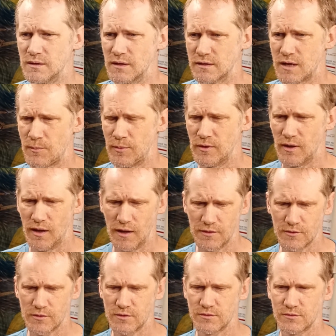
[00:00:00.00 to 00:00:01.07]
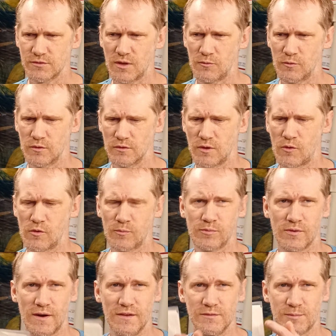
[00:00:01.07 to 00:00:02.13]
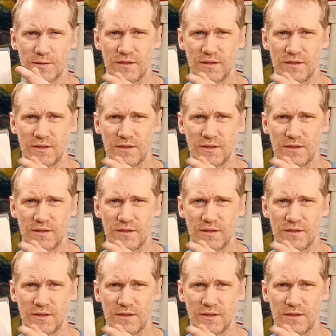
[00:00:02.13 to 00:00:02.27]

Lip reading: A couple others that were lower priced,